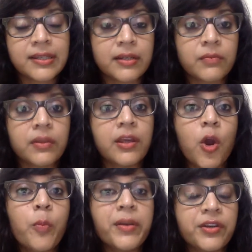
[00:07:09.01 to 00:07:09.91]
It can really
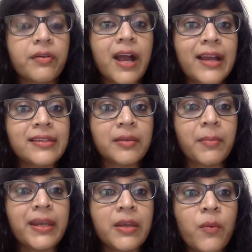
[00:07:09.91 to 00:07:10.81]
open your eyes in
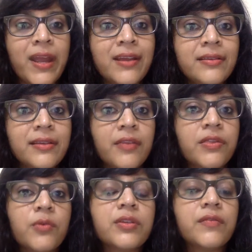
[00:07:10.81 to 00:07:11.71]
many ways. And
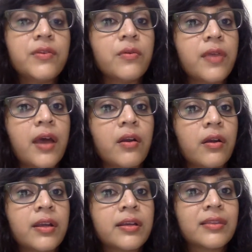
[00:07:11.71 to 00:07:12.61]
those of you that are
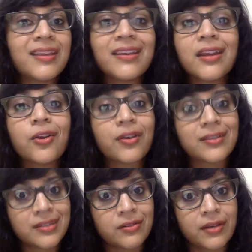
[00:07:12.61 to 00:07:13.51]
thinking or
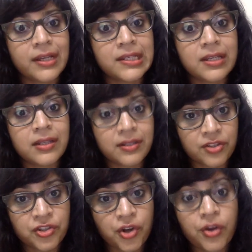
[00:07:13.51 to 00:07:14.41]
considering to
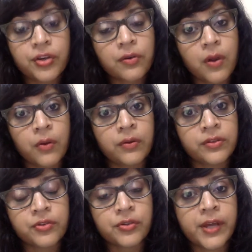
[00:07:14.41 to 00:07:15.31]
start your own
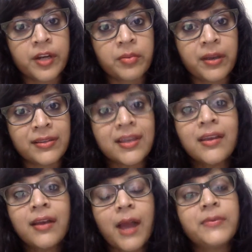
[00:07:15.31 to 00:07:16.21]
social enterprise,
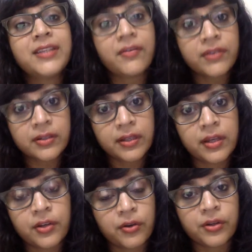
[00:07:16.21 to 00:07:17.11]
I would definitely
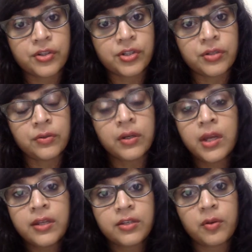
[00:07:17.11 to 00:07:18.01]
encourage you
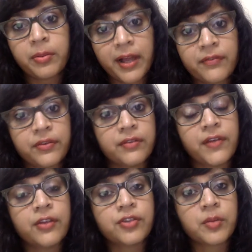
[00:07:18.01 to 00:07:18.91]
to apply for the
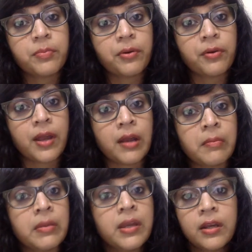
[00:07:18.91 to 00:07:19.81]
fellowship
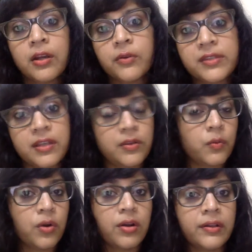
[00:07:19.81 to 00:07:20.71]
program, go see the
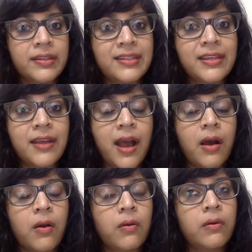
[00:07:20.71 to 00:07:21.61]
world, see
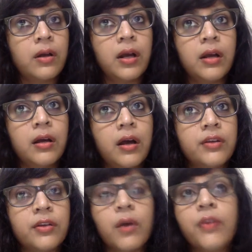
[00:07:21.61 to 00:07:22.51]
how
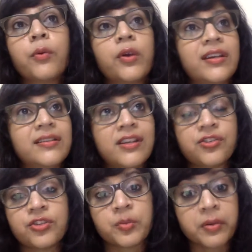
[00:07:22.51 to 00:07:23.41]
you know, other
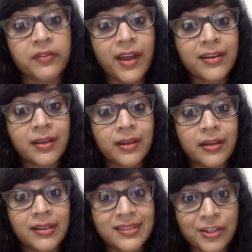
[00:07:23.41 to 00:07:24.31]
organizations are providing
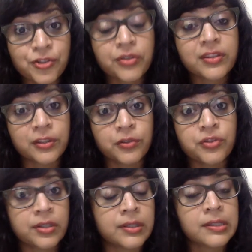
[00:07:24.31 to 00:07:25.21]
essential
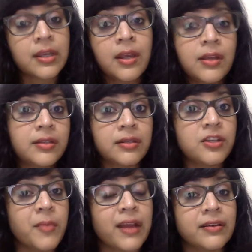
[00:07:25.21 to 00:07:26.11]
solutions to
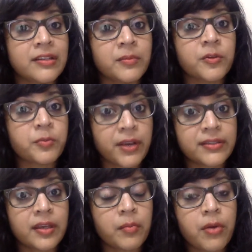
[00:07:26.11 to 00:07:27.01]
humanity's most
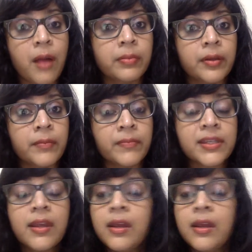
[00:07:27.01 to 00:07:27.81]
pressing problems.